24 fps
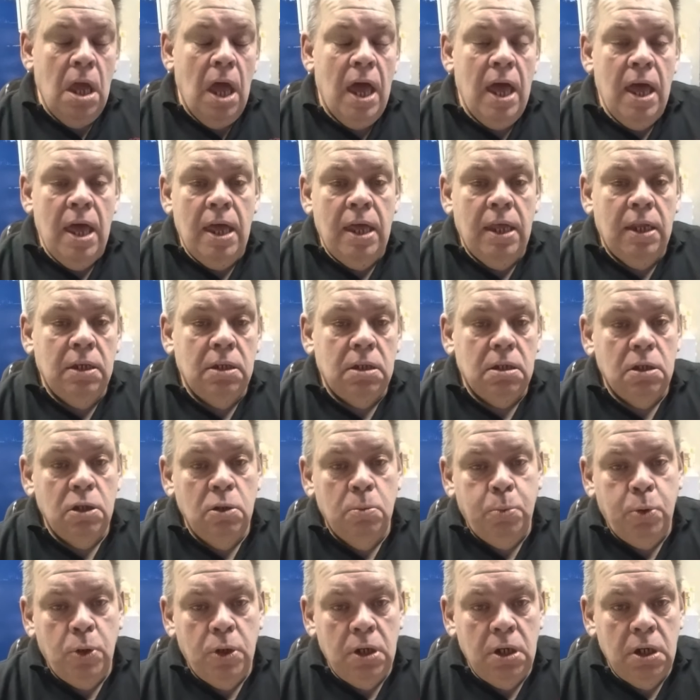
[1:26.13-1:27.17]
and you
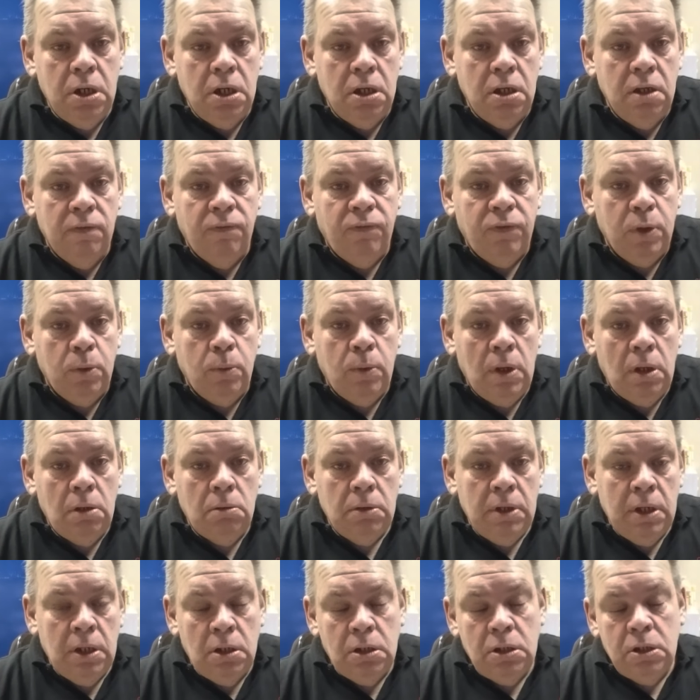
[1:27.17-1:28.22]
put it in your fuel.
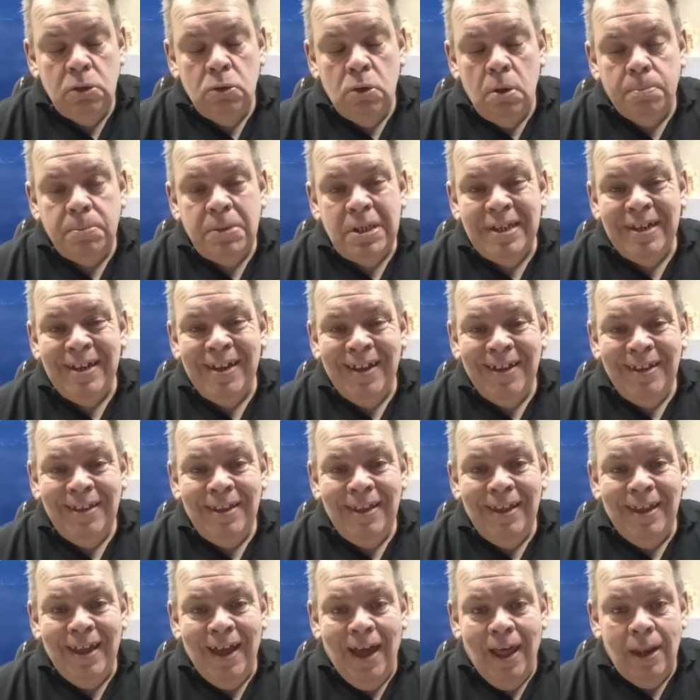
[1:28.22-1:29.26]
It'll do up to
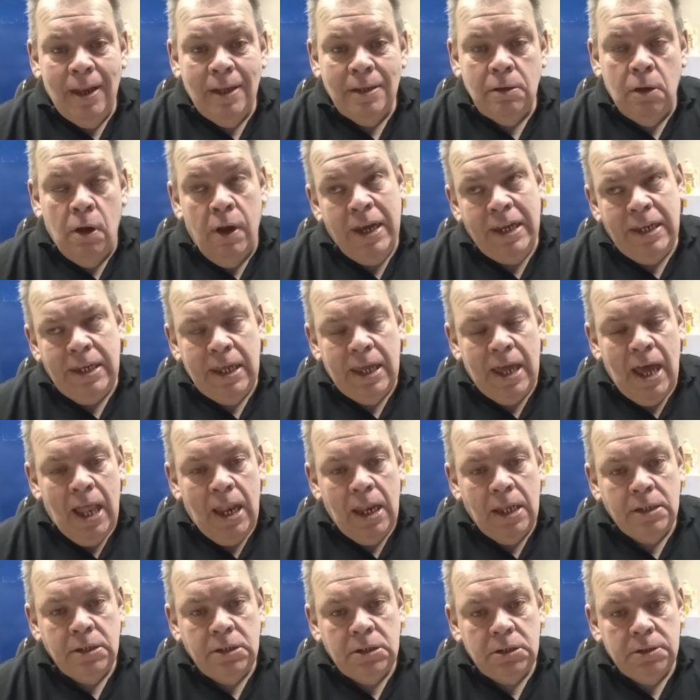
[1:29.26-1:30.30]
80
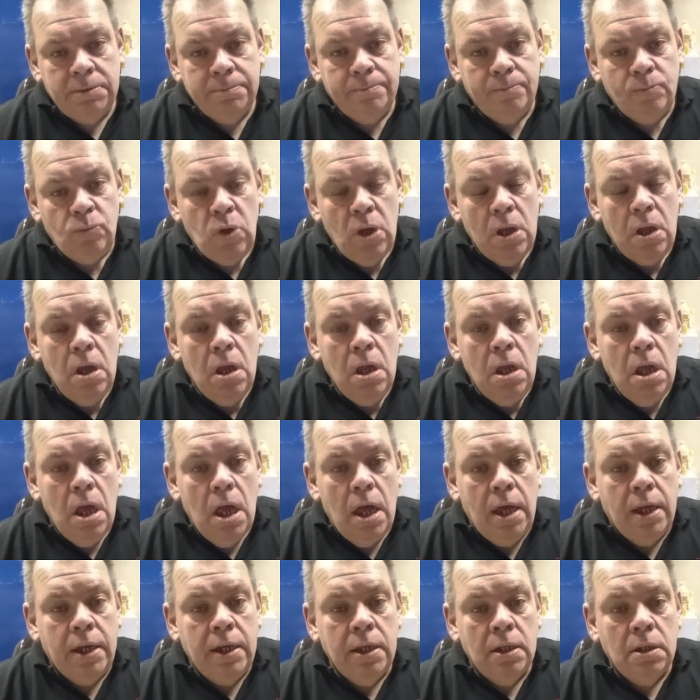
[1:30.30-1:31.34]
gallons,
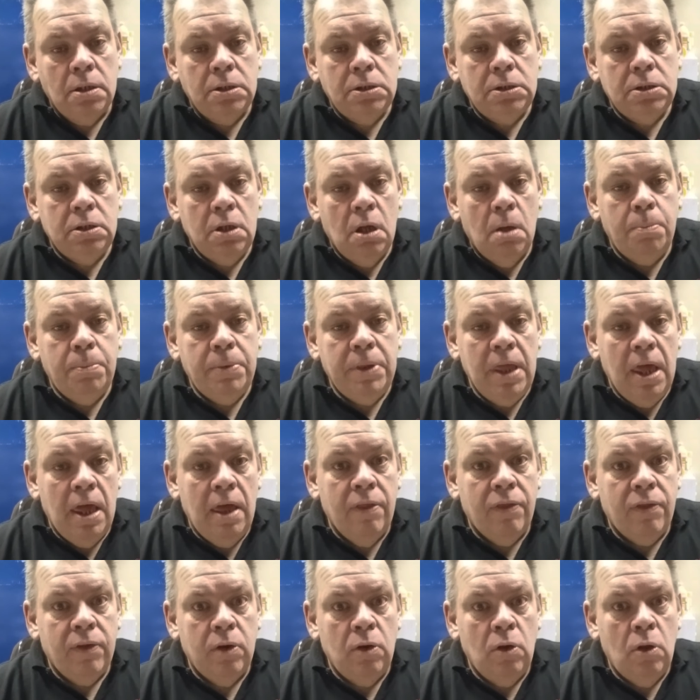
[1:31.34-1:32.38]
and it'll stop the
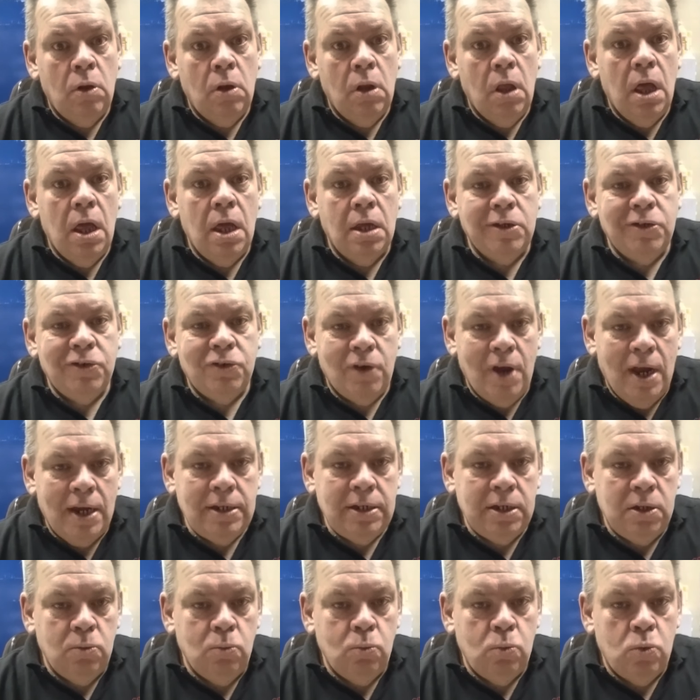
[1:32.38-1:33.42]
ethanol
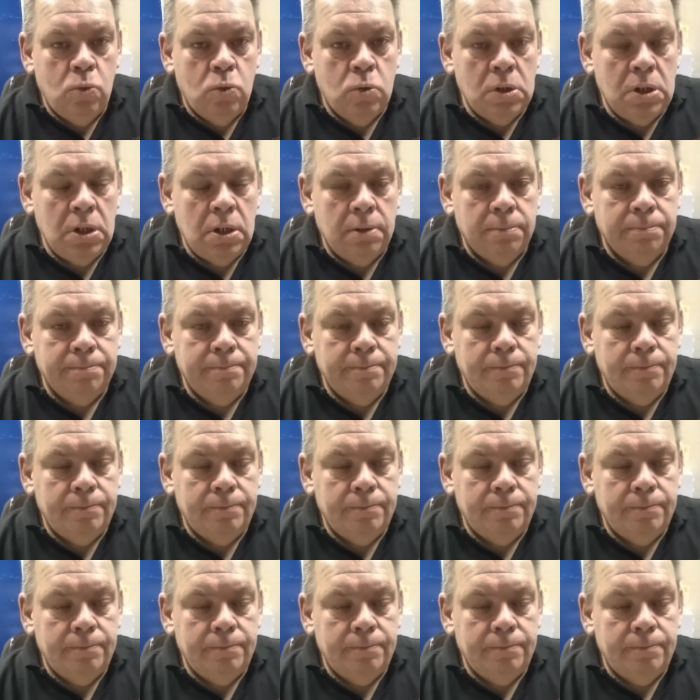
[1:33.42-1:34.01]
attracting water.